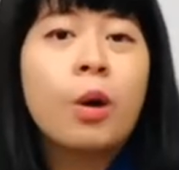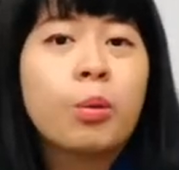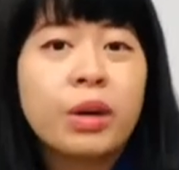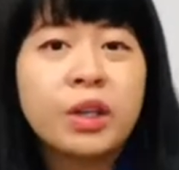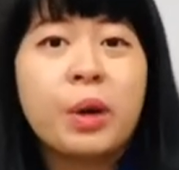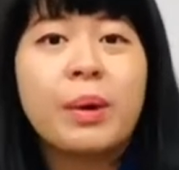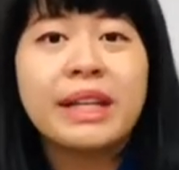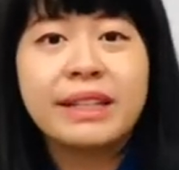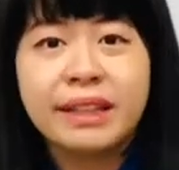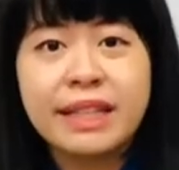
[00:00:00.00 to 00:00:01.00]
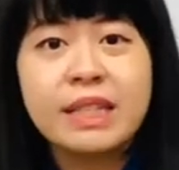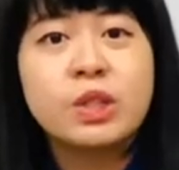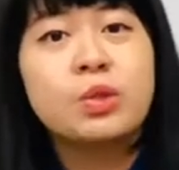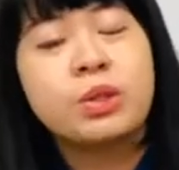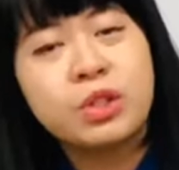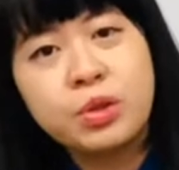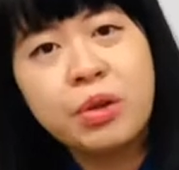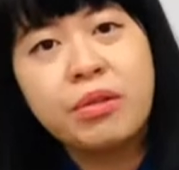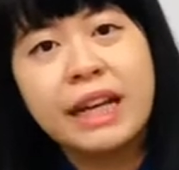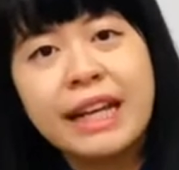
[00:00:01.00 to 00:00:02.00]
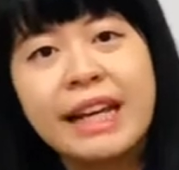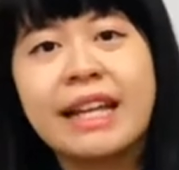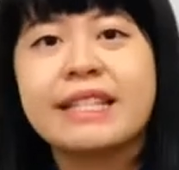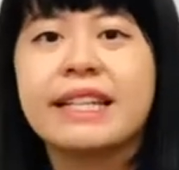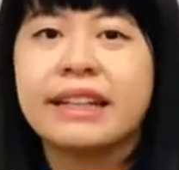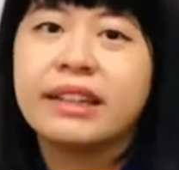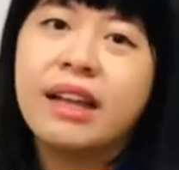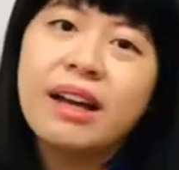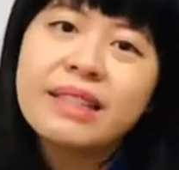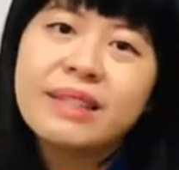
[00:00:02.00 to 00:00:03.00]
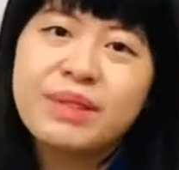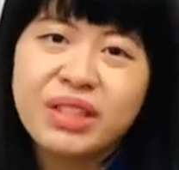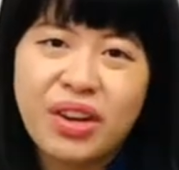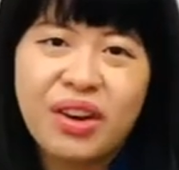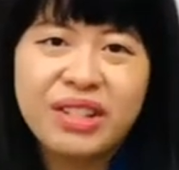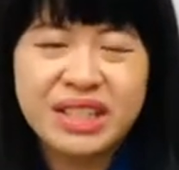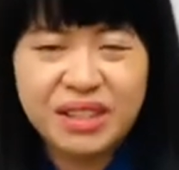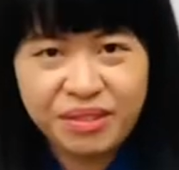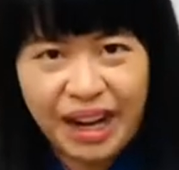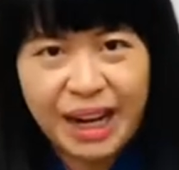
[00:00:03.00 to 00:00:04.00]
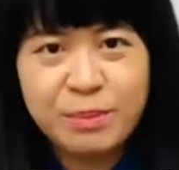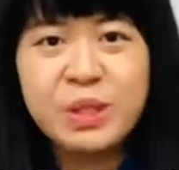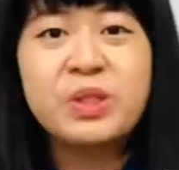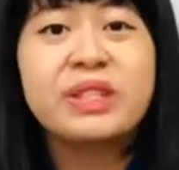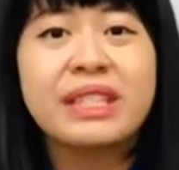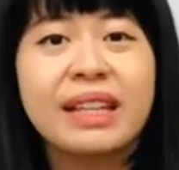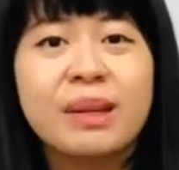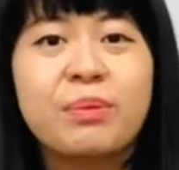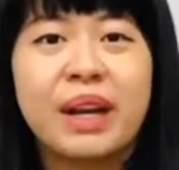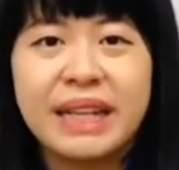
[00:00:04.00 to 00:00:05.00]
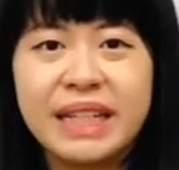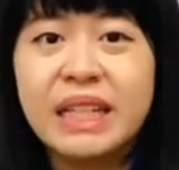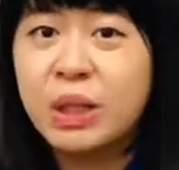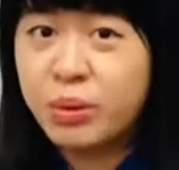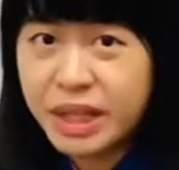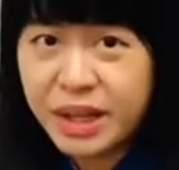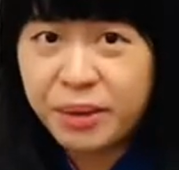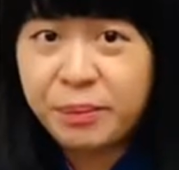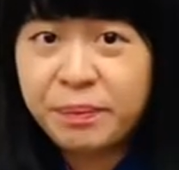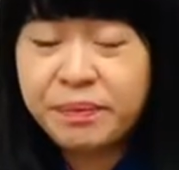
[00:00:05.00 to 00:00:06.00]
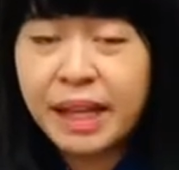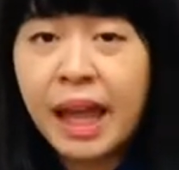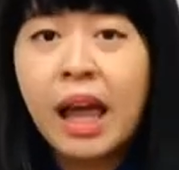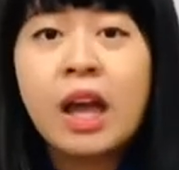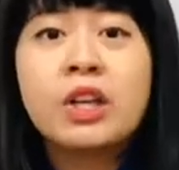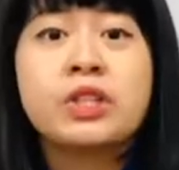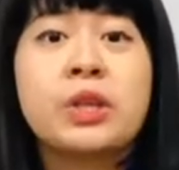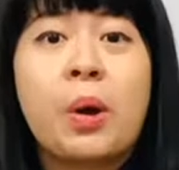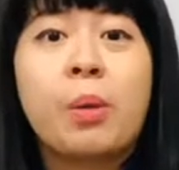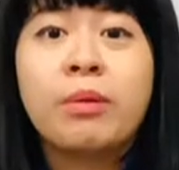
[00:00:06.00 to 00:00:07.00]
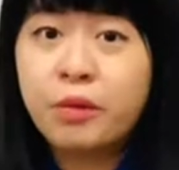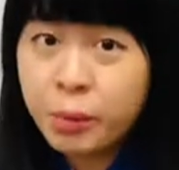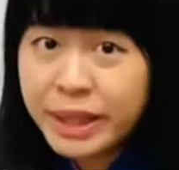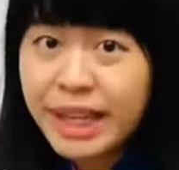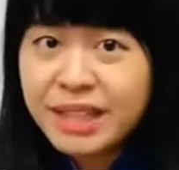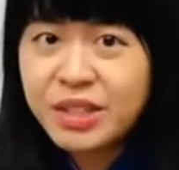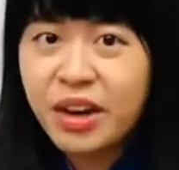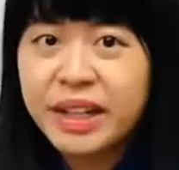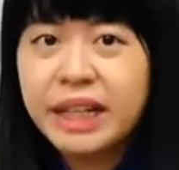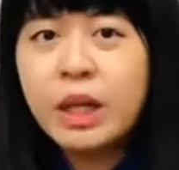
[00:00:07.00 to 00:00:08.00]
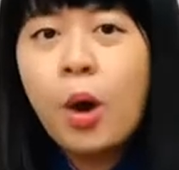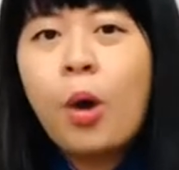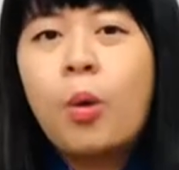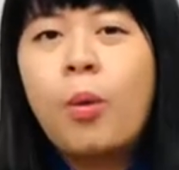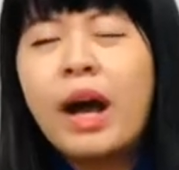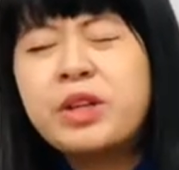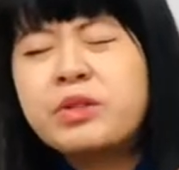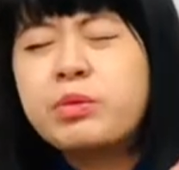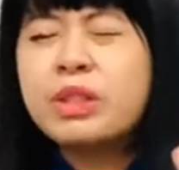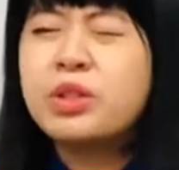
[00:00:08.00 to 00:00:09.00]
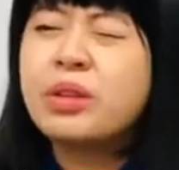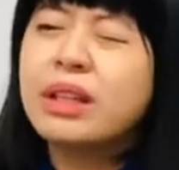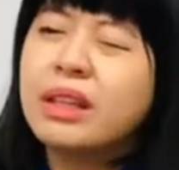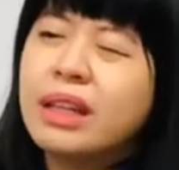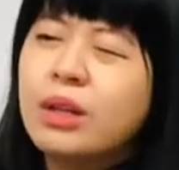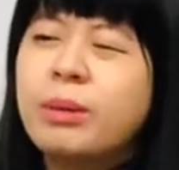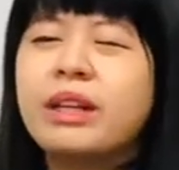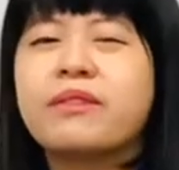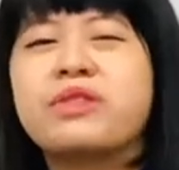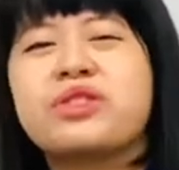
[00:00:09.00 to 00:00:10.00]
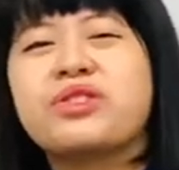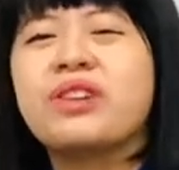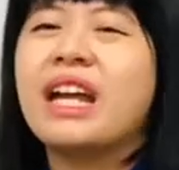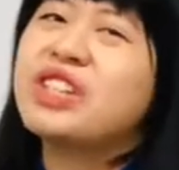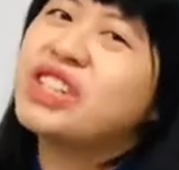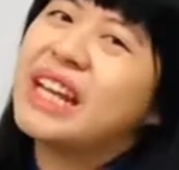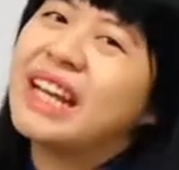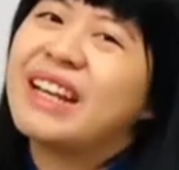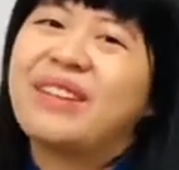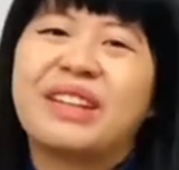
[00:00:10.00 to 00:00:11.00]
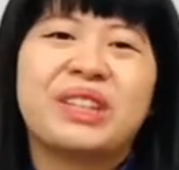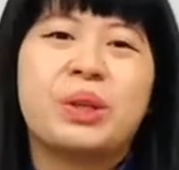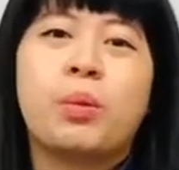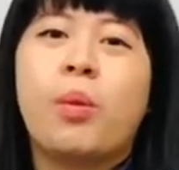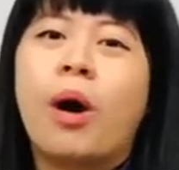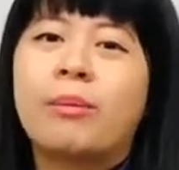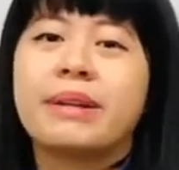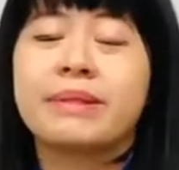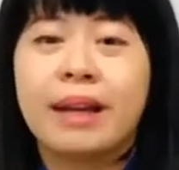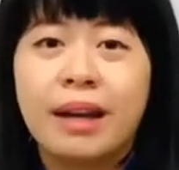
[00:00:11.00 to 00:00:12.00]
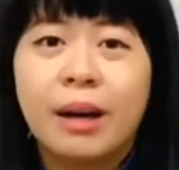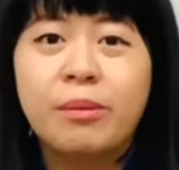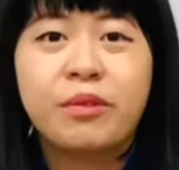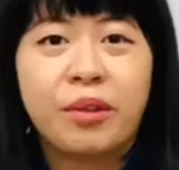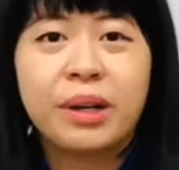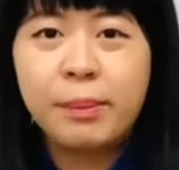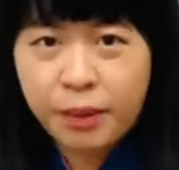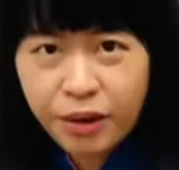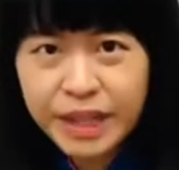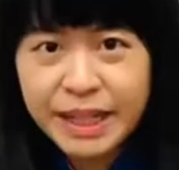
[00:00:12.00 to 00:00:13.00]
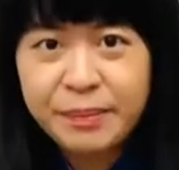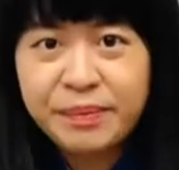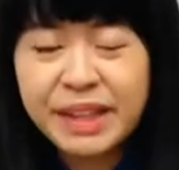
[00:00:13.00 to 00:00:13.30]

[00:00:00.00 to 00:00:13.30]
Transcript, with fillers: We're going to listen to a story and sing lots of songs and rhymes to celebrate the new year. So before we get started, why don't we do a little bit of stretching to warm us up for the party?